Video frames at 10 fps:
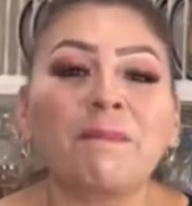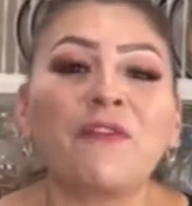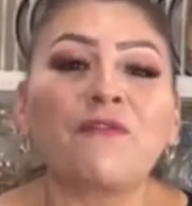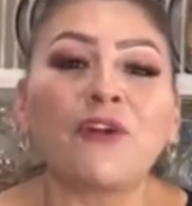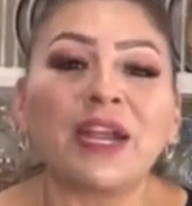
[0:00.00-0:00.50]

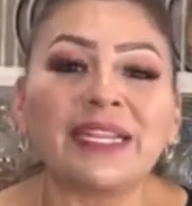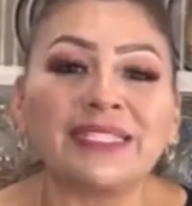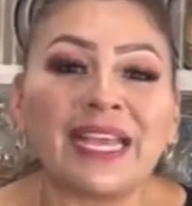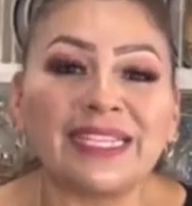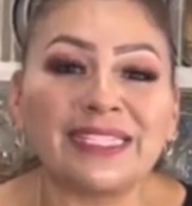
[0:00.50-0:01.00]
Before I
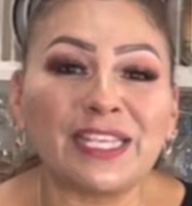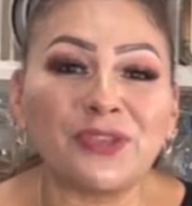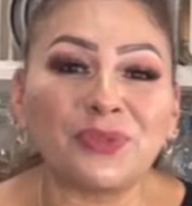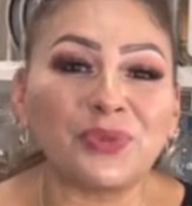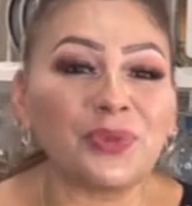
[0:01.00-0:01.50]
say I
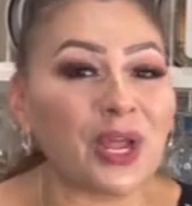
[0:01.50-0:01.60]
see you soon,